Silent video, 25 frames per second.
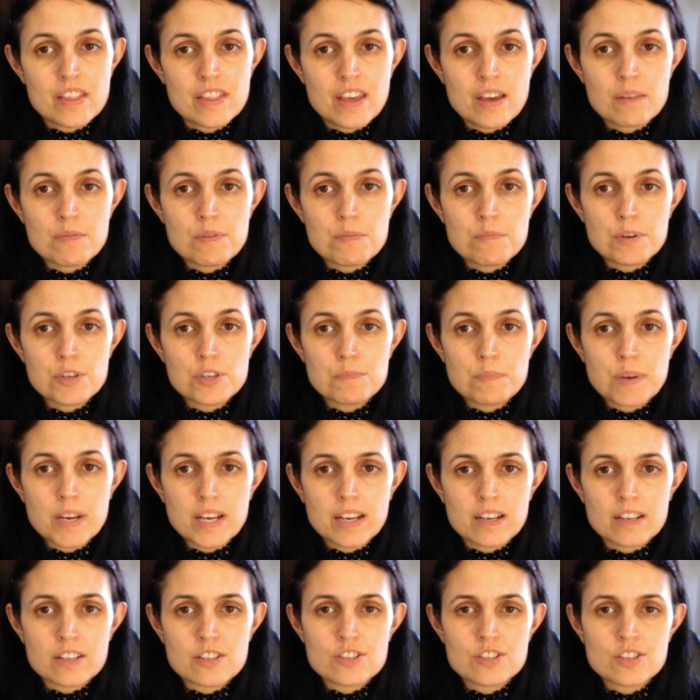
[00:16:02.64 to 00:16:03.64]
they were much
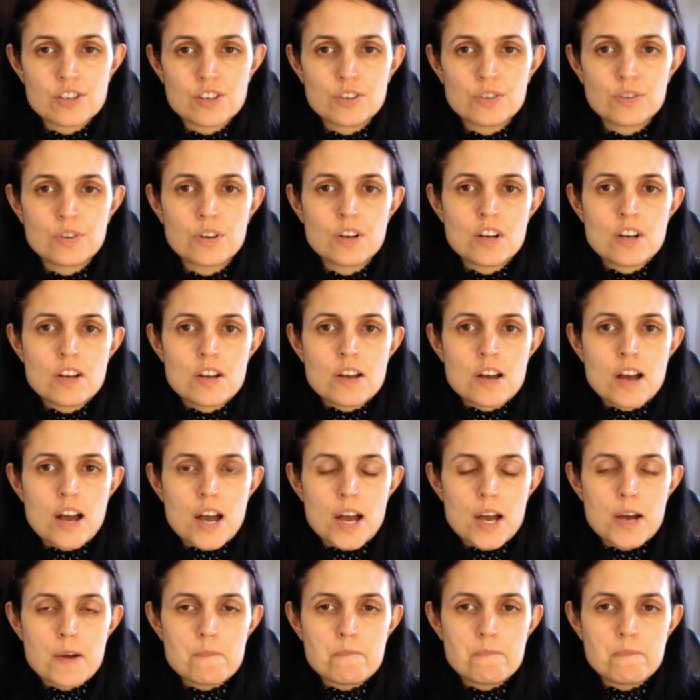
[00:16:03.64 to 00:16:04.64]
bigger. So
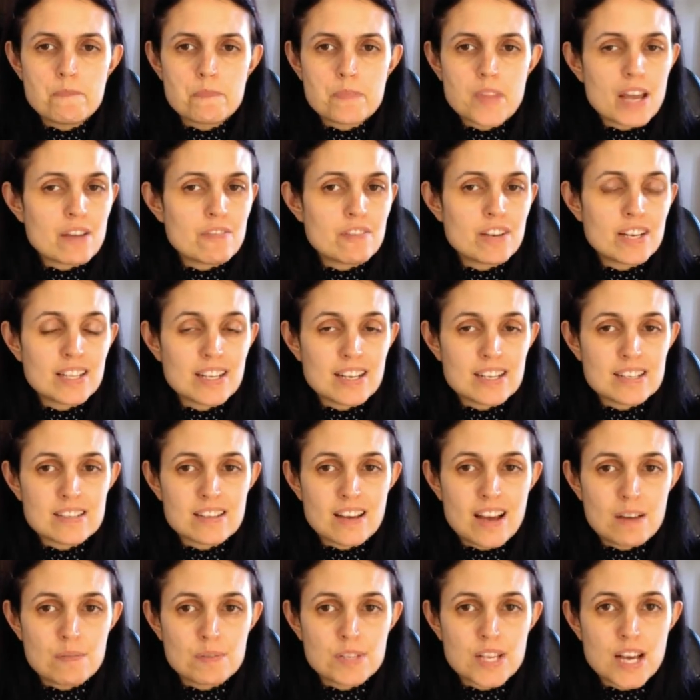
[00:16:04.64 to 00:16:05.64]
I realized
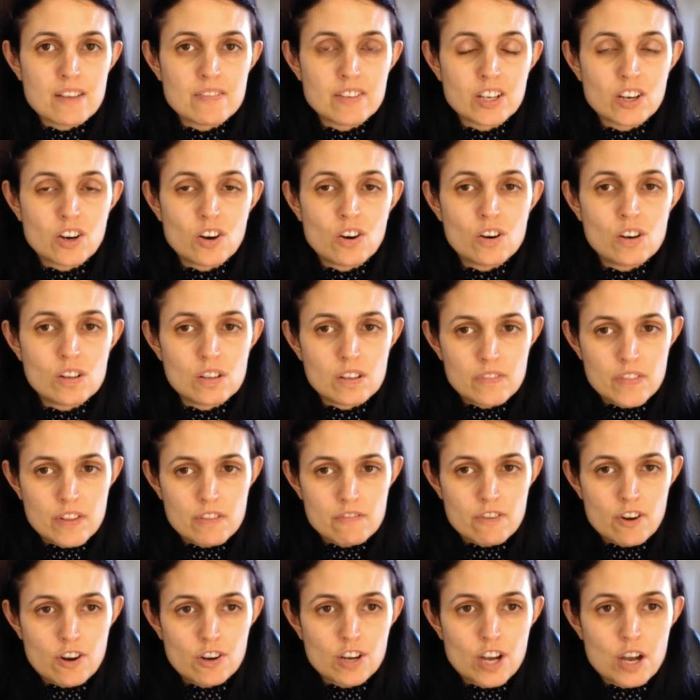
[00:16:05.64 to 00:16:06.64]
that I was having all of the
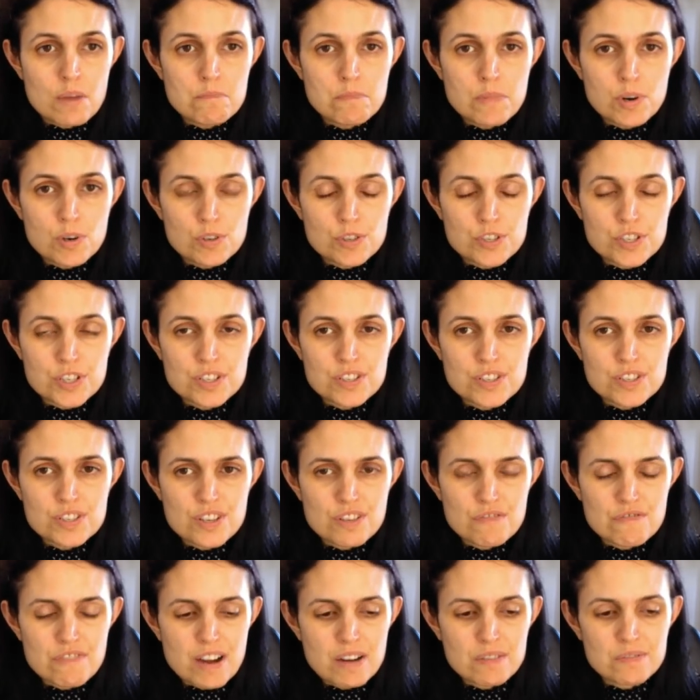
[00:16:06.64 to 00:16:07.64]
wrong emotions
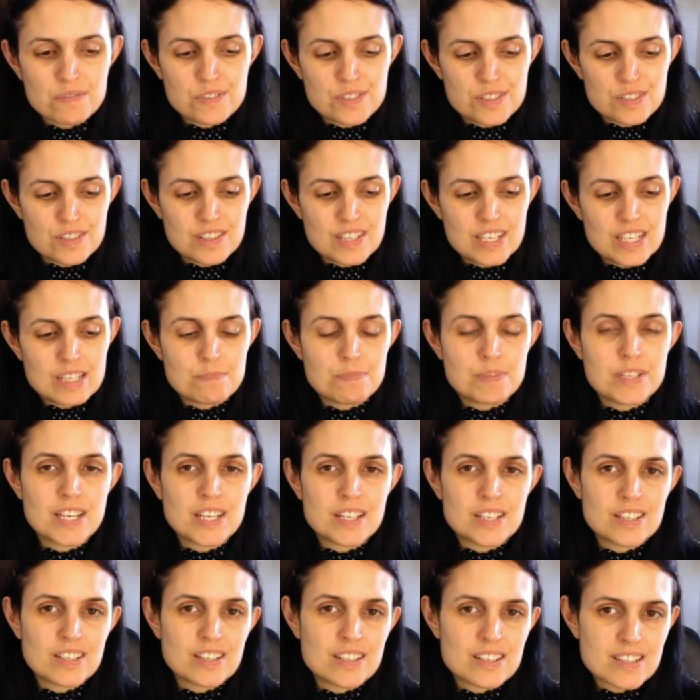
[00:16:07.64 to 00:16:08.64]
around these
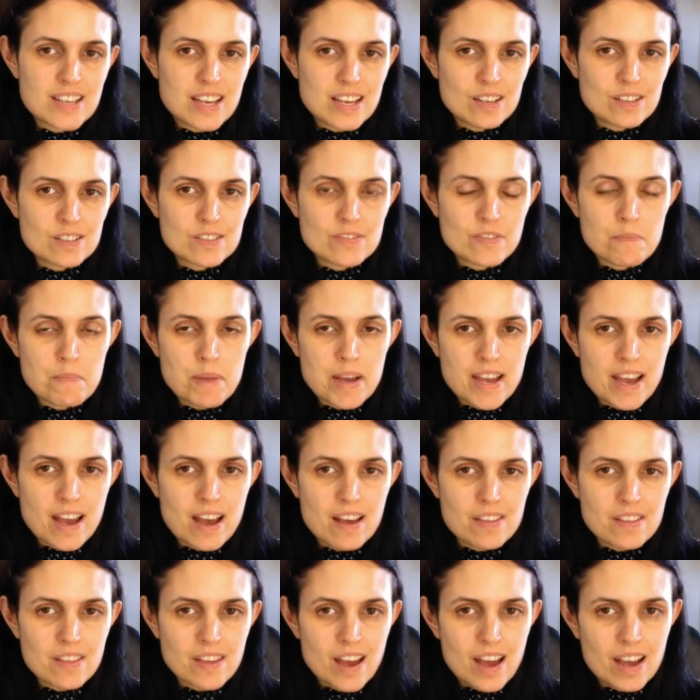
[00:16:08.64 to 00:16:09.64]
particular sales from my
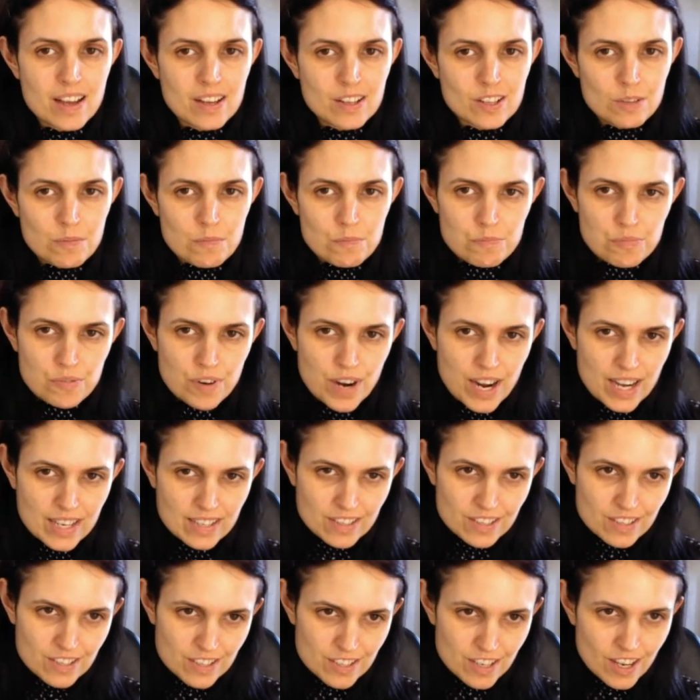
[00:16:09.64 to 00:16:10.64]
Kath Kyle
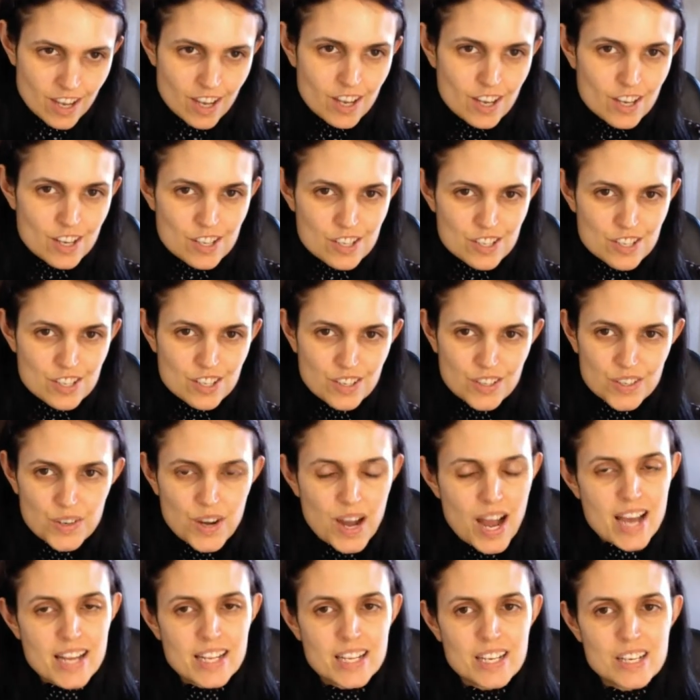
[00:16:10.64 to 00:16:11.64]
brand. So
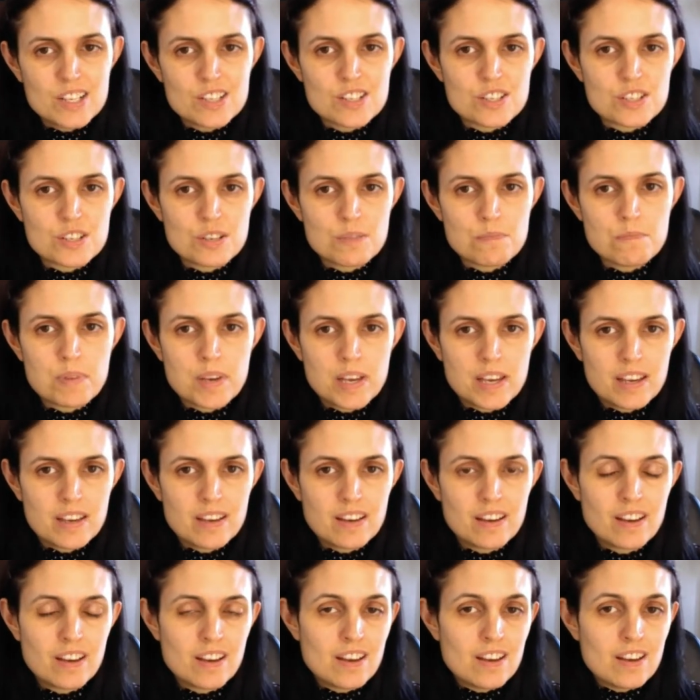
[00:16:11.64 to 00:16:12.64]
I need
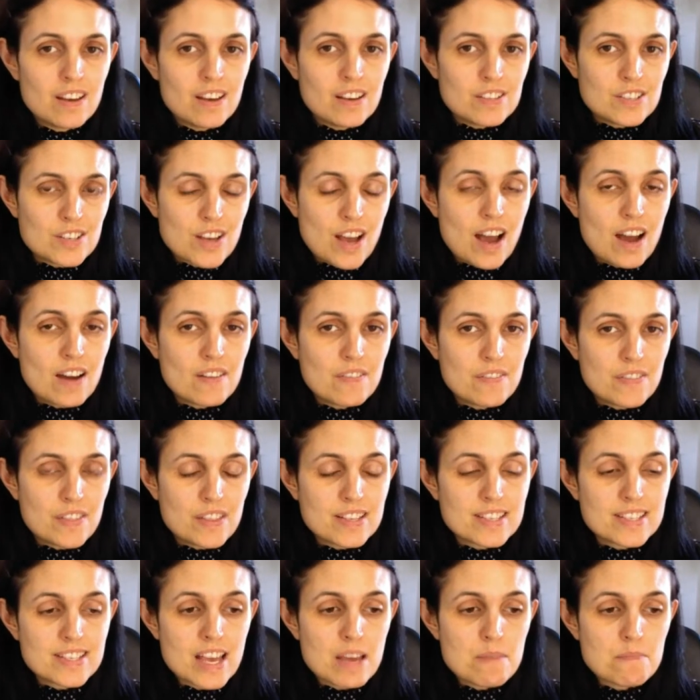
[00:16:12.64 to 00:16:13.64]
to have the
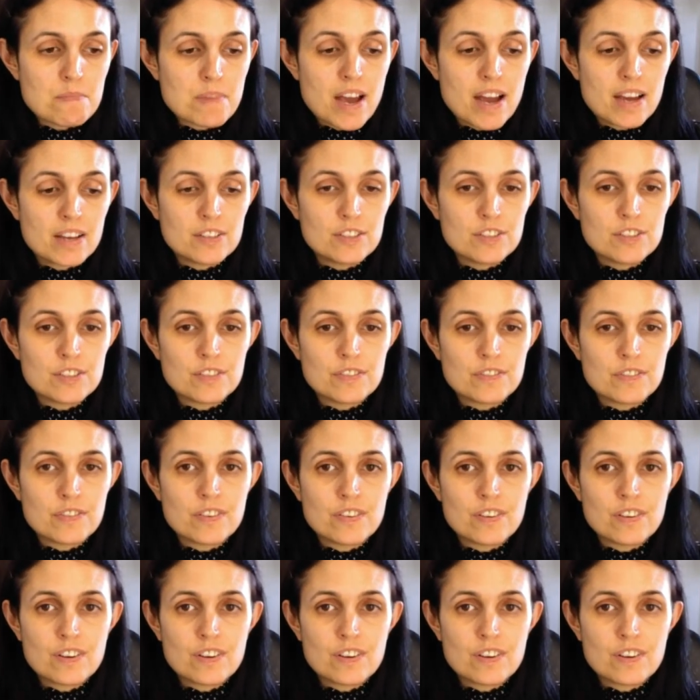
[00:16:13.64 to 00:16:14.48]
same kind of